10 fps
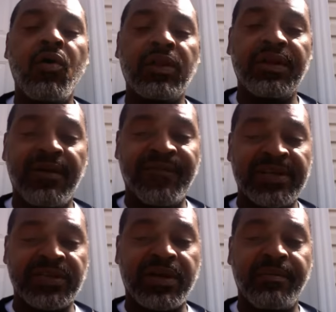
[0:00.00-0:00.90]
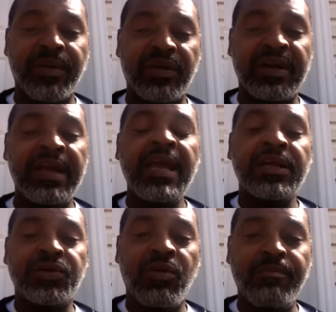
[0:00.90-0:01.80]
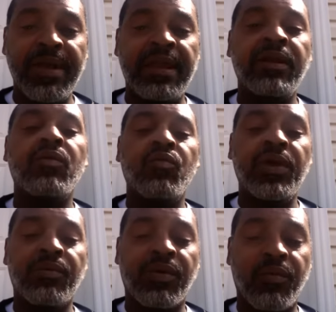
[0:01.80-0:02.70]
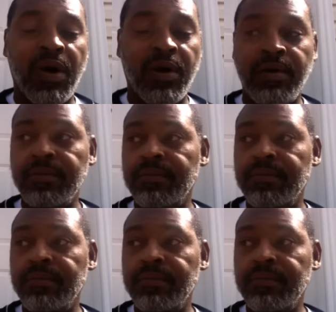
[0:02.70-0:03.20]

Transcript: whole enough as a community to admit we were wrong.